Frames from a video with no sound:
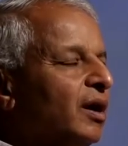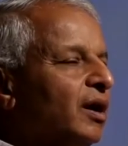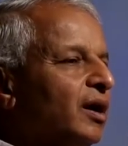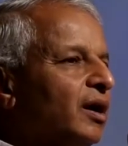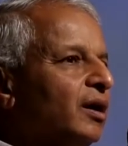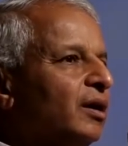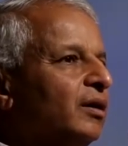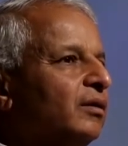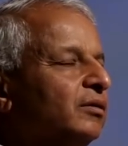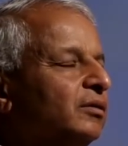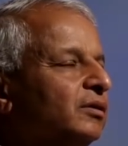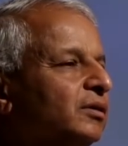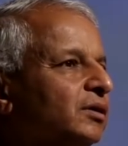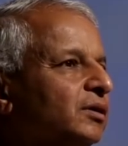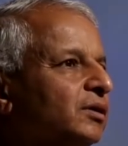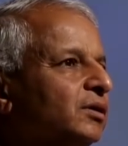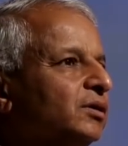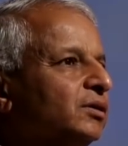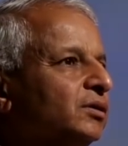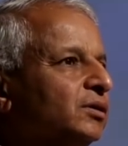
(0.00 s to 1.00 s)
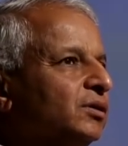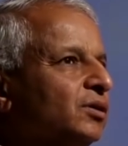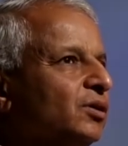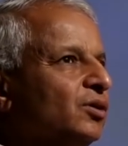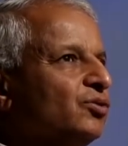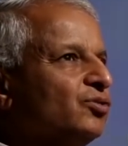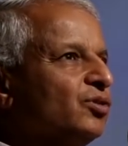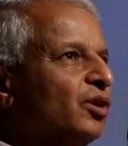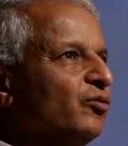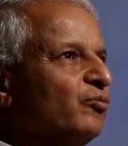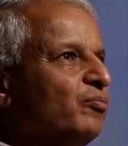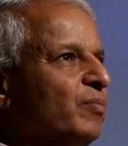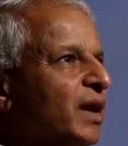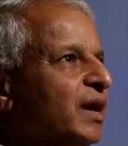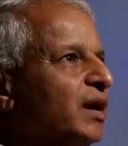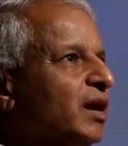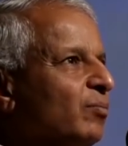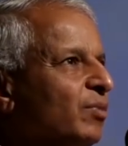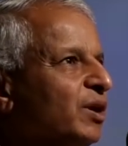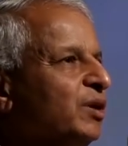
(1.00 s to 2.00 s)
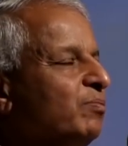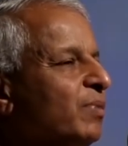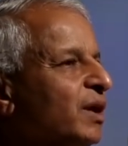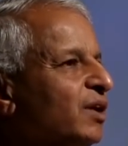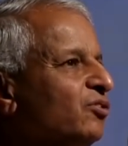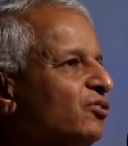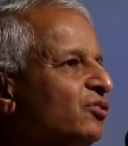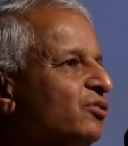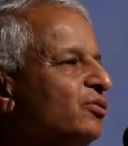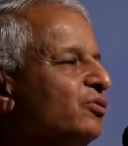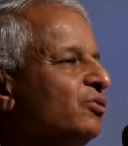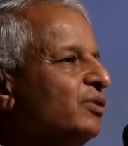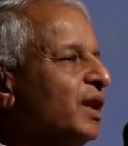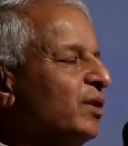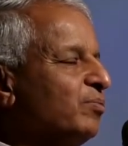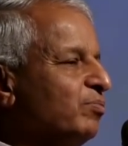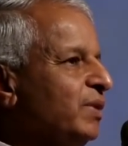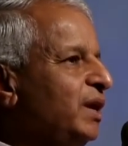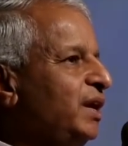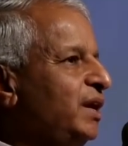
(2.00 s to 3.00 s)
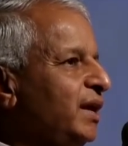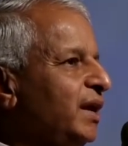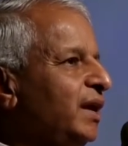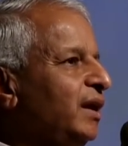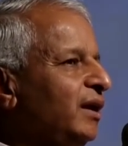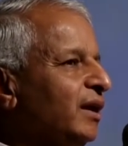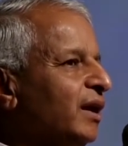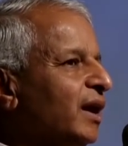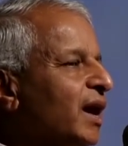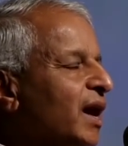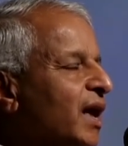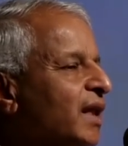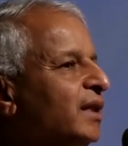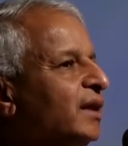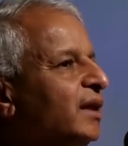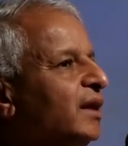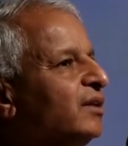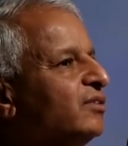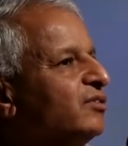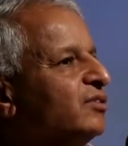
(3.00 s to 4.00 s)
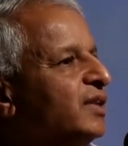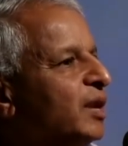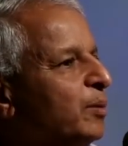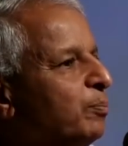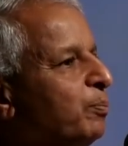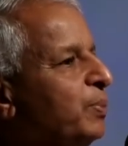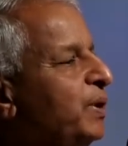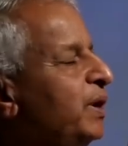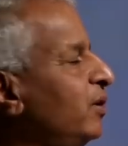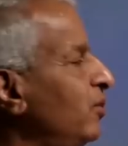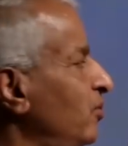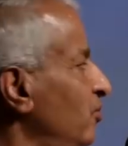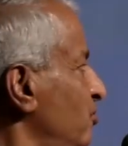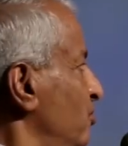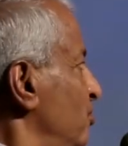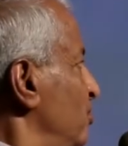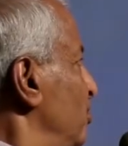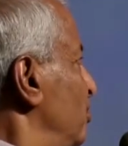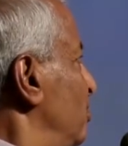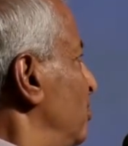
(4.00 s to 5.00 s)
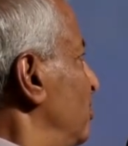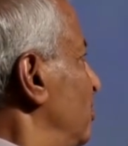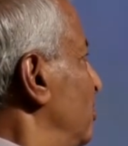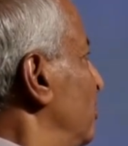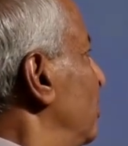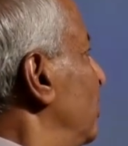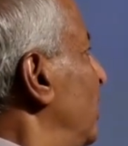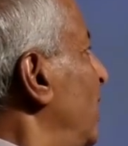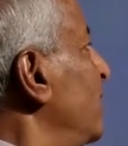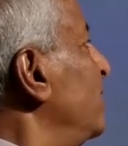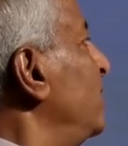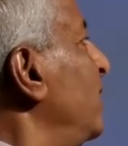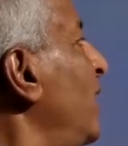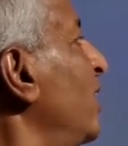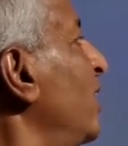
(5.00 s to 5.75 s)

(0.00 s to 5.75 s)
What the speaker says: sort of make commitments to that meeting, and it's their peers. At